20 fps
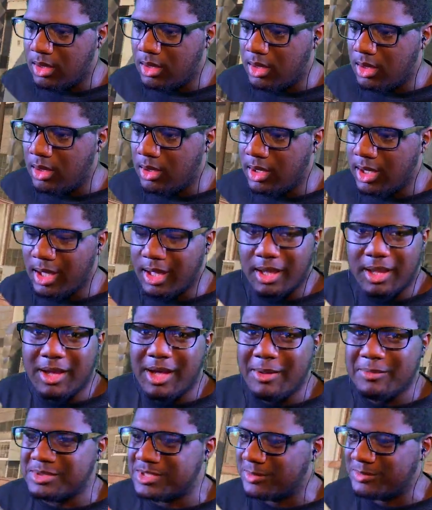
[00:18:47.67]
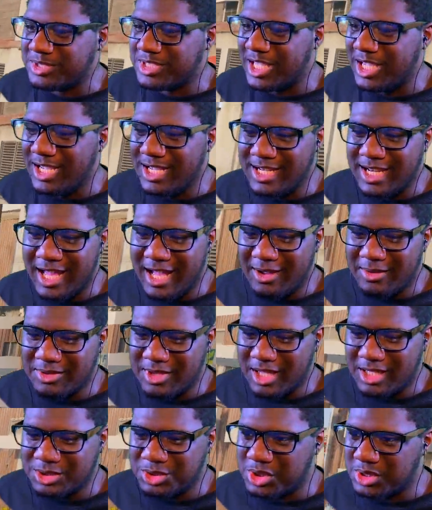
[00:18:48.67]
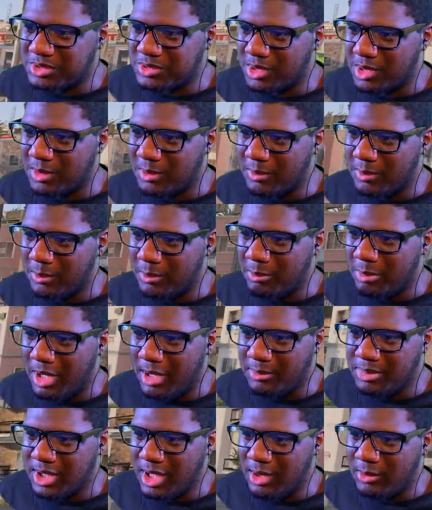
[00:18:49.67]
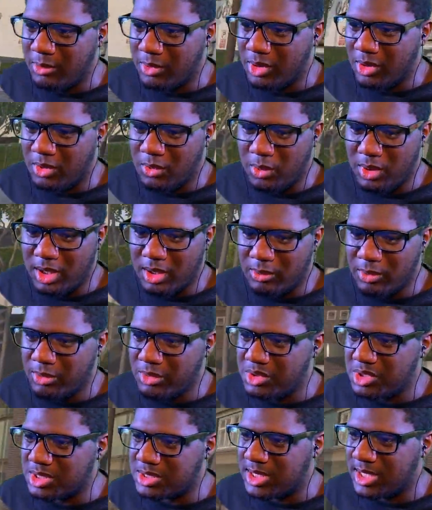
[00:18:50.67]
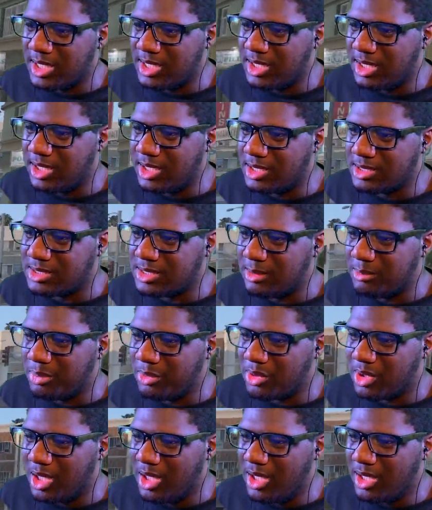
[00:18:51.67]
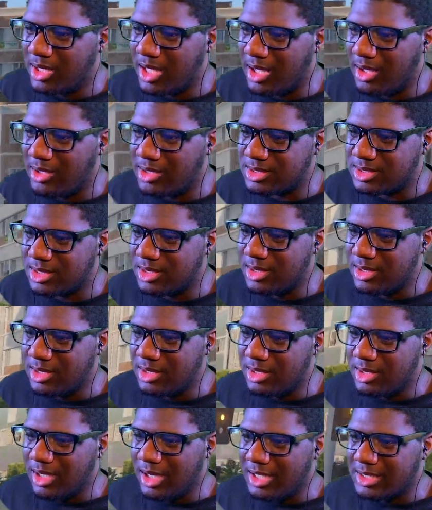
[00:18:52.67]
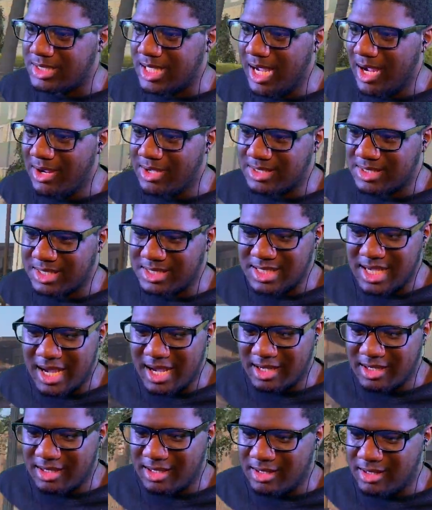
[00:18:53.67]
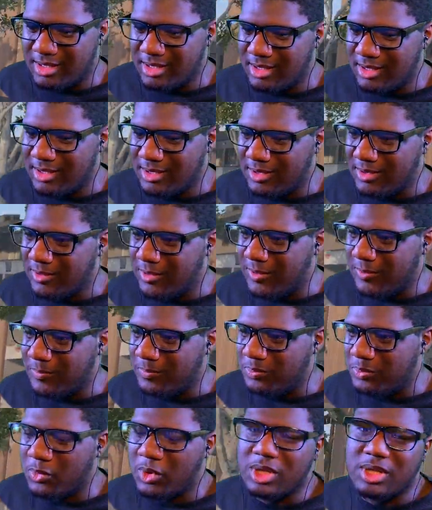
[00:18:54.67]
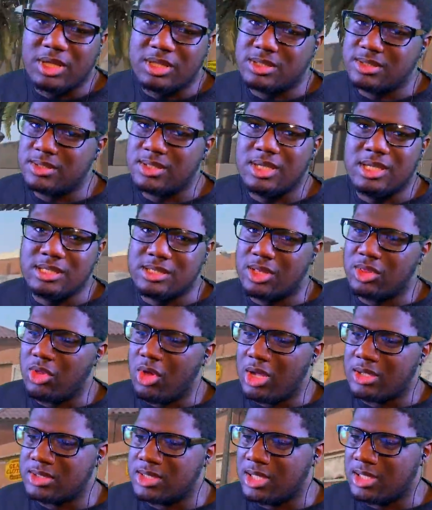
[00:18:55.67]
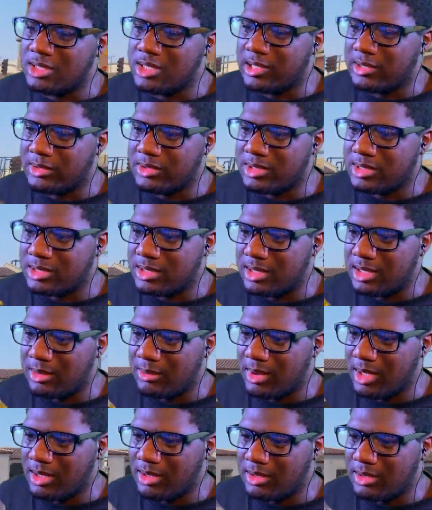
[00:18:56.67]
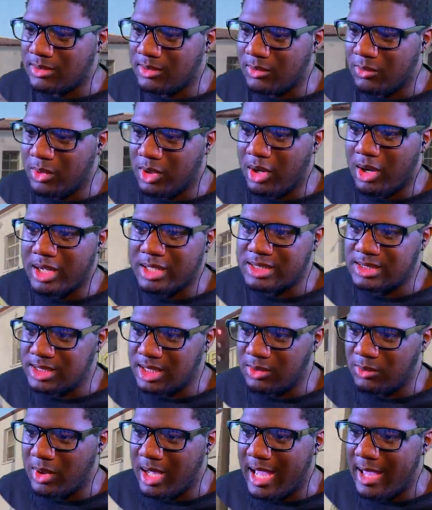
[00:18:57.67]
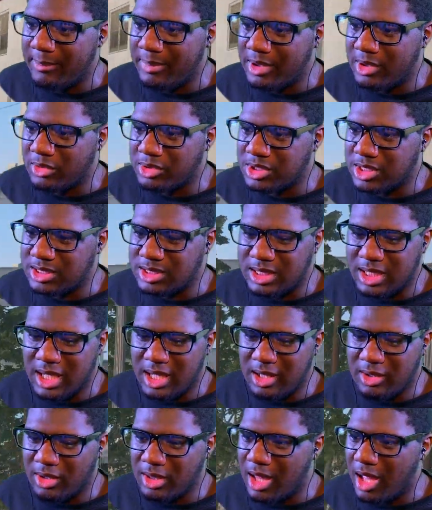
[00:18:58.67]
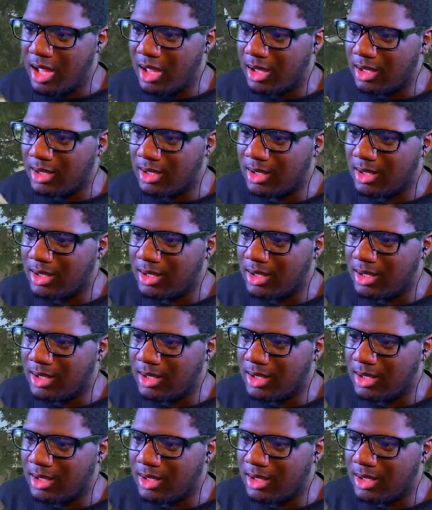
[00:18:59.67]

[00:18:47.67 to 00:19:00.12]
Okay, I'm, I'm scared now. Things just bumped up real quick. We were just handling a simple thing. Now it's a terrorist attack well, this is Los Santos. I mean, we already seen what happened on GTA Online,